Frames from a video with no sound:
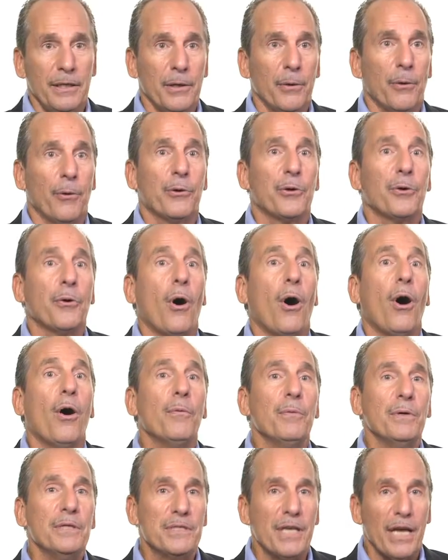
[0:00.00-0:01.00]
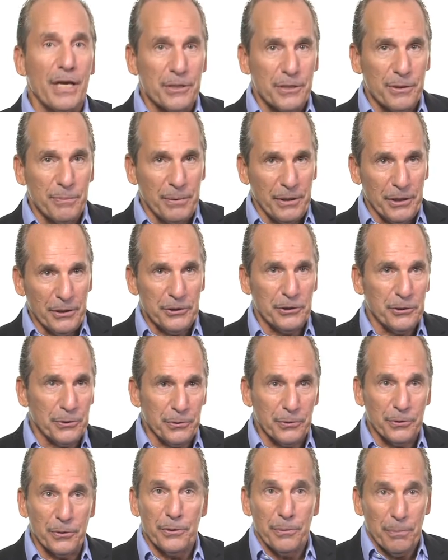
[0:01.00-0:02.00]
The order always has to be
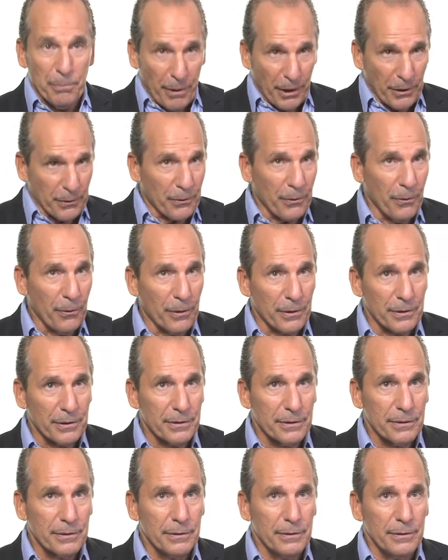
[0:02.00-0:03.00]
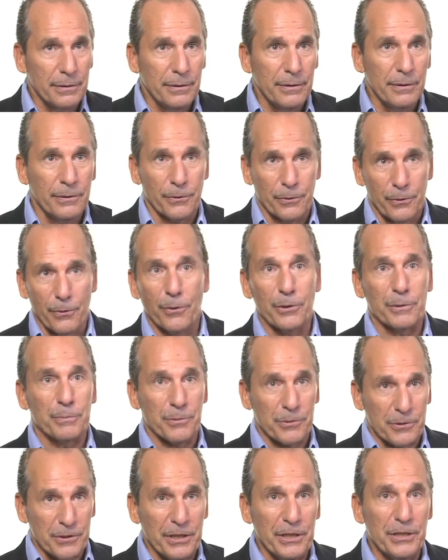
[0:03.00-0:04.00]
issued by a court. The court
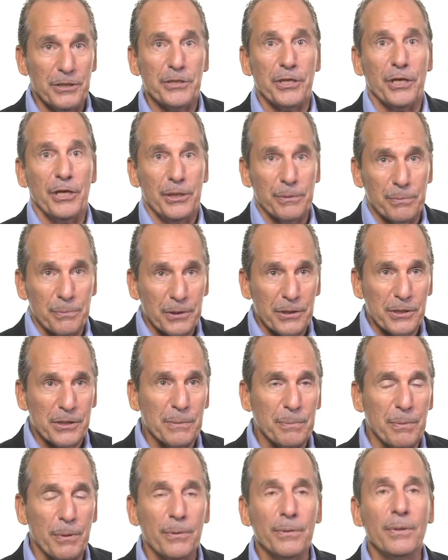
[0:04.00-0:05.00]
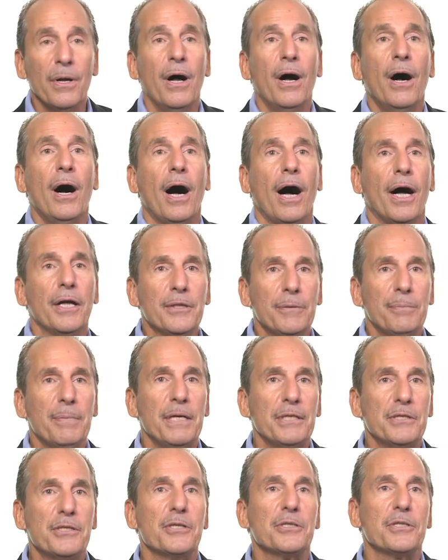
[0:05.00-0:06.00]
proceeds in principle on the
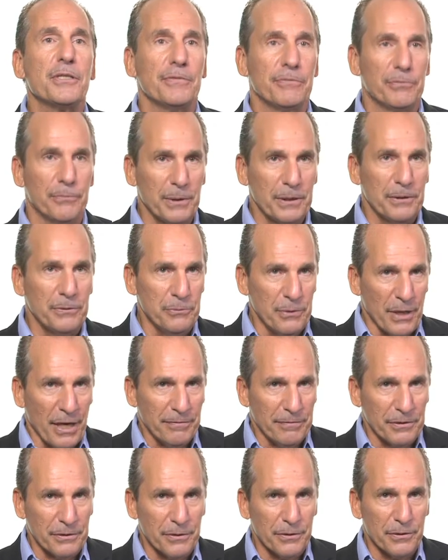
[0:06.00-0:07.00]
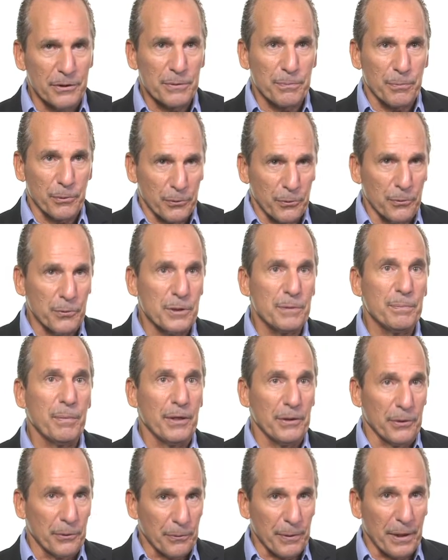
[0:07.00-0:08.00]
basis of written evidence produced
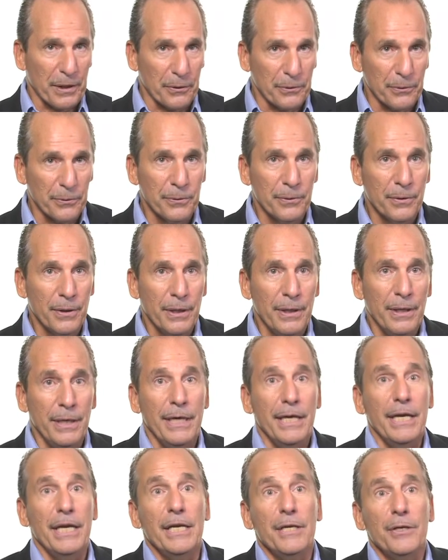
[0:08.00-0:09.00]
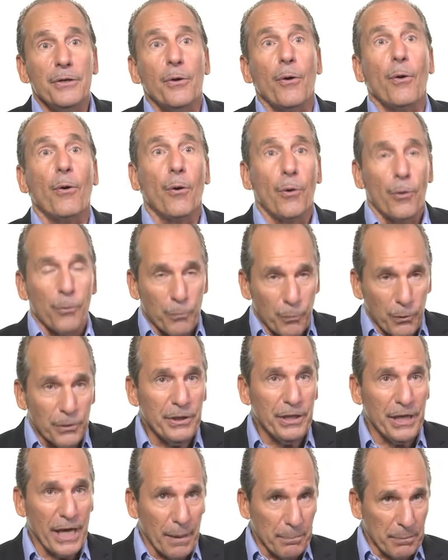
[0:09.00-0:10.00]
by the creditor in or with
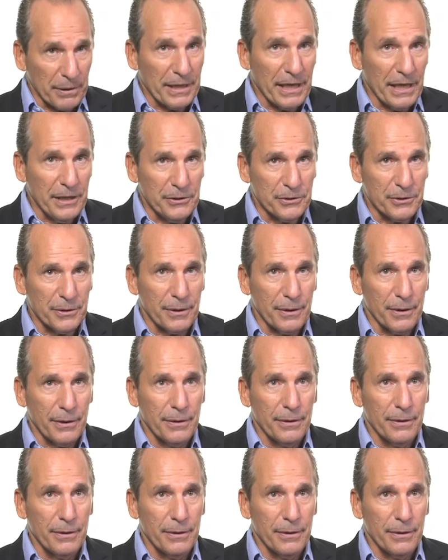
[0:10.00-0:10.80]
the application.